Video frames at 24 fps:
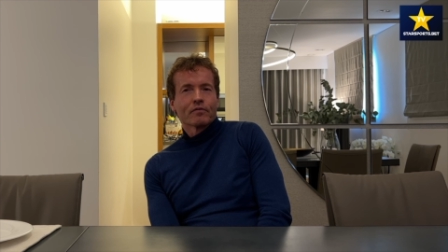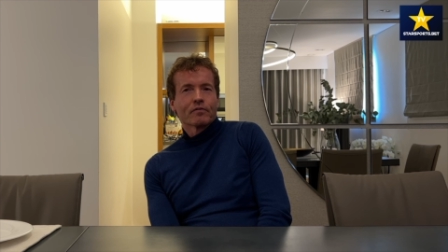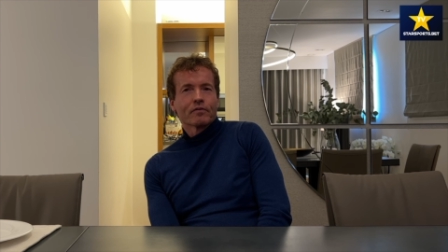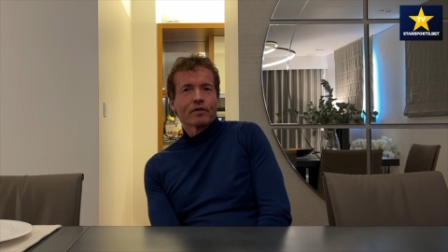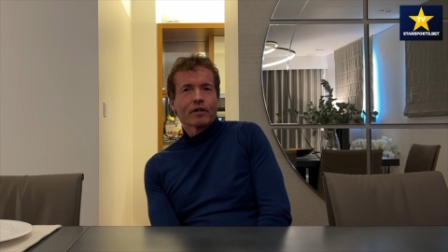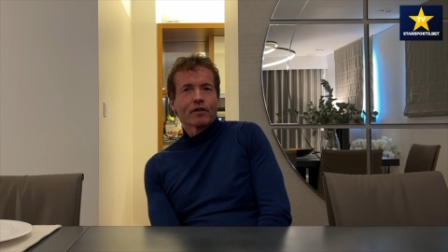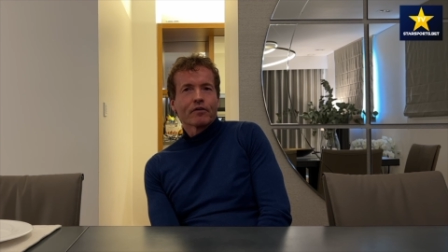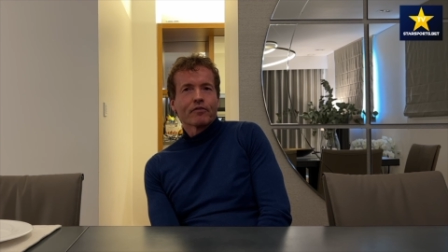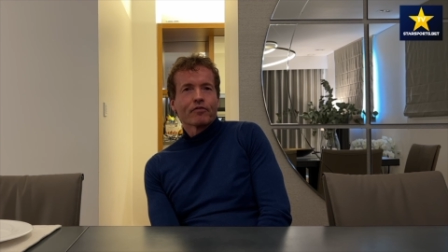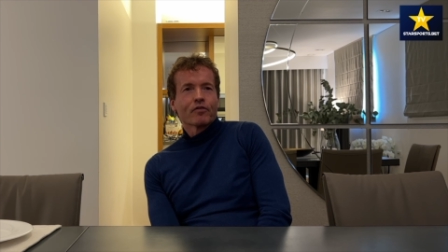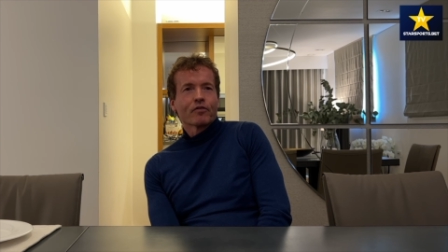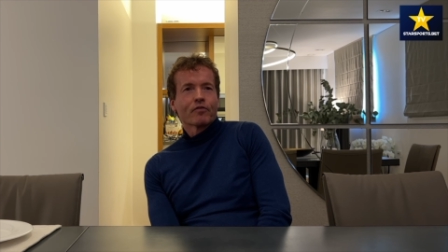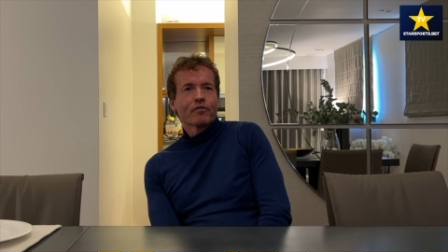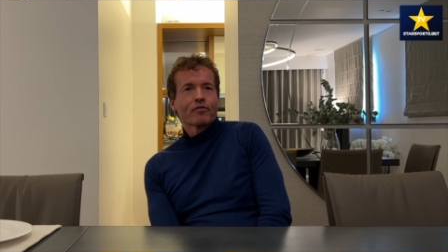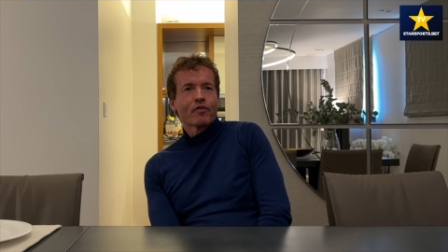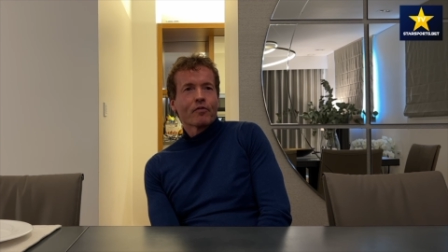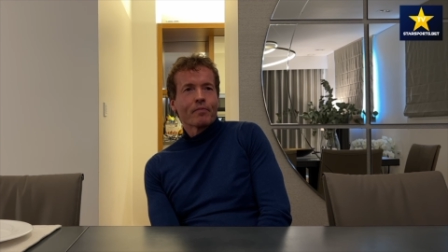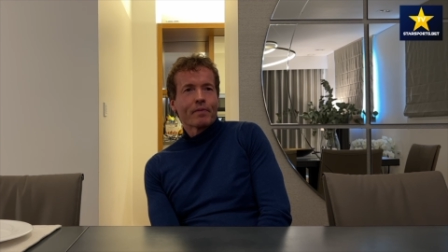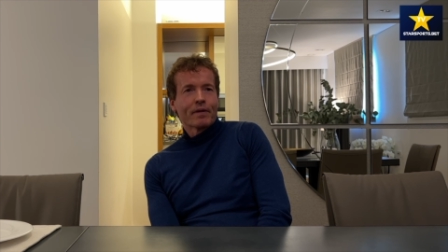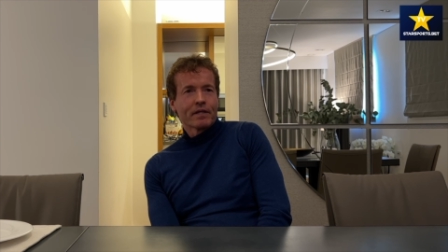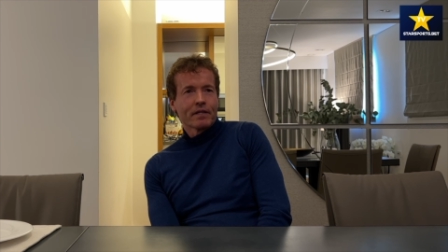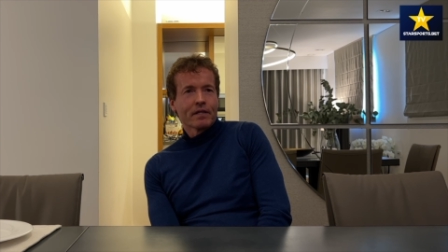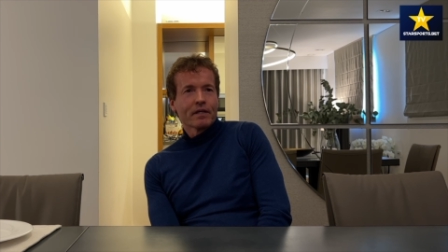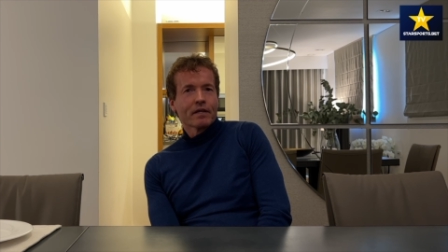you know, for
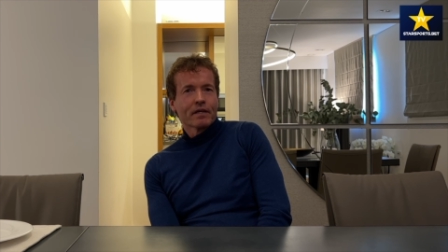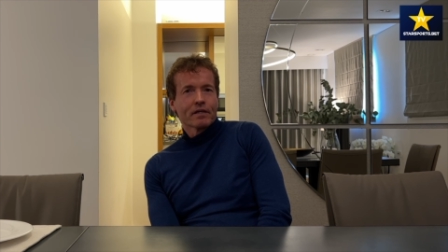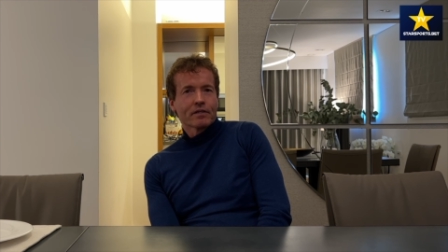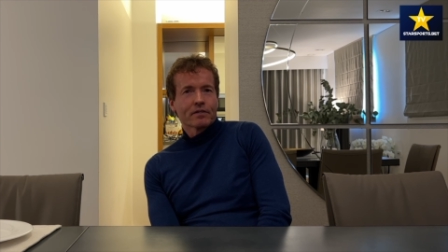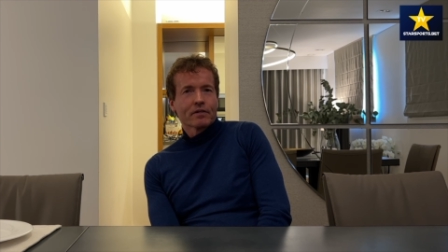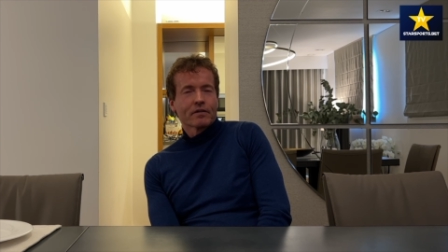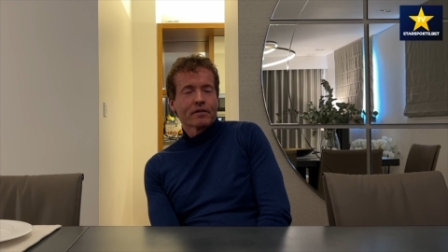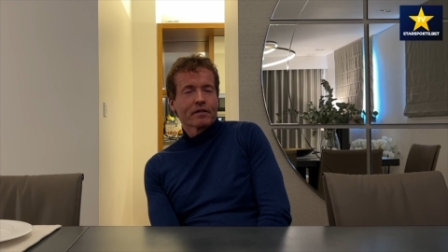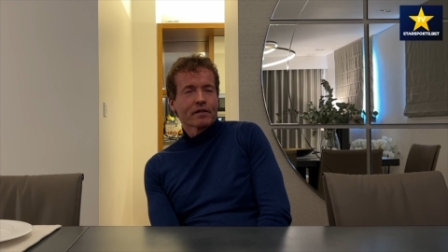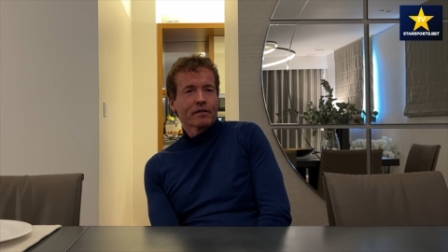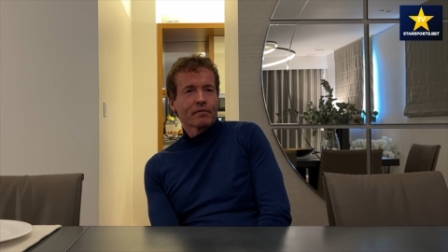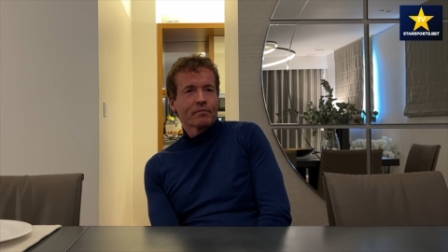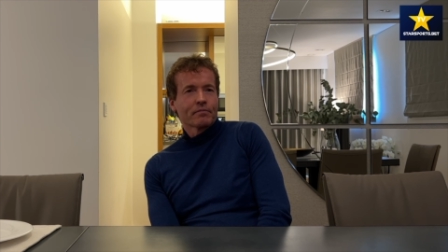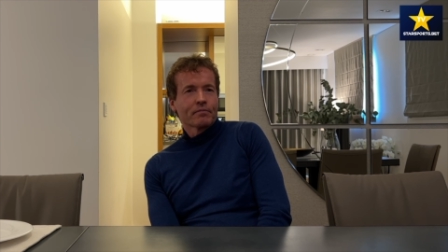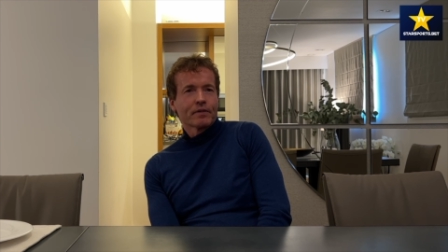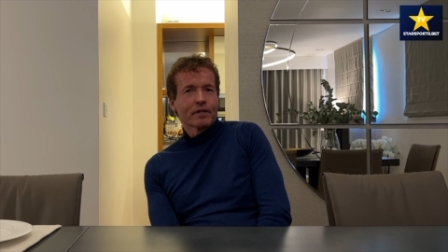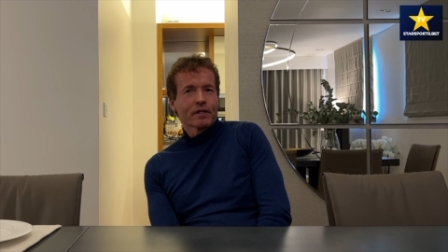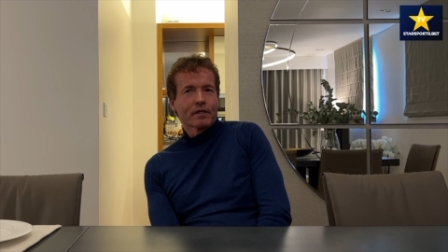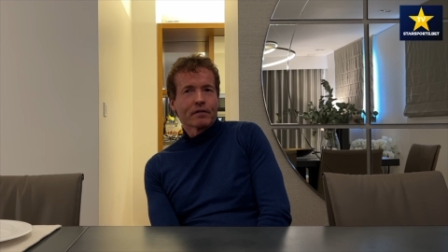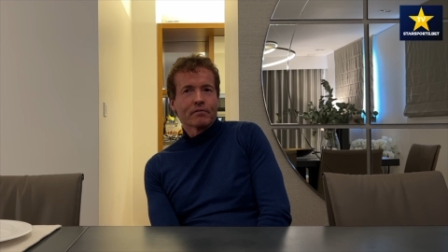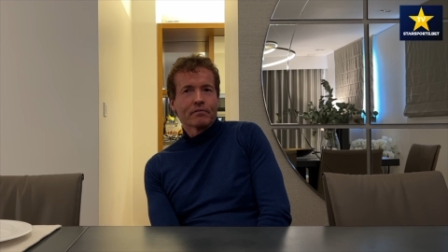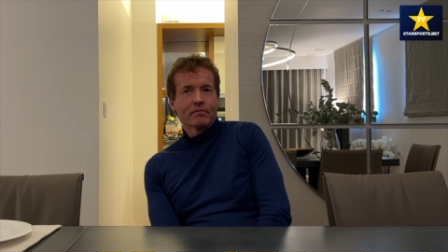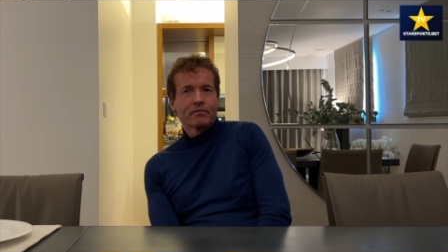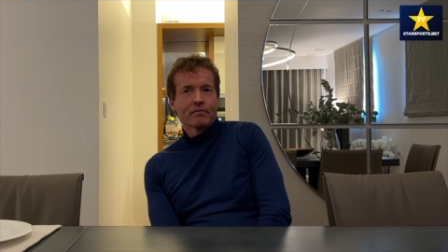many years I, you
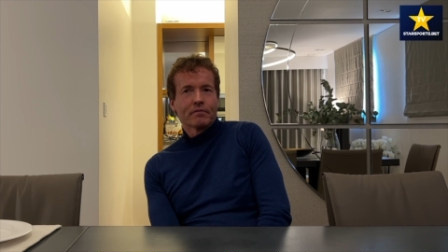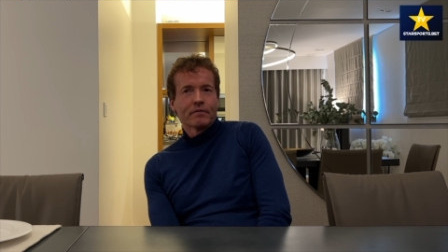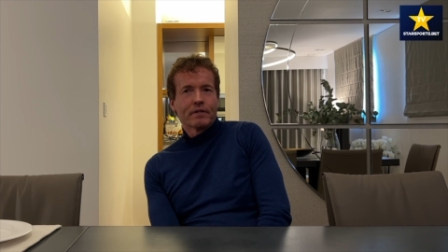know,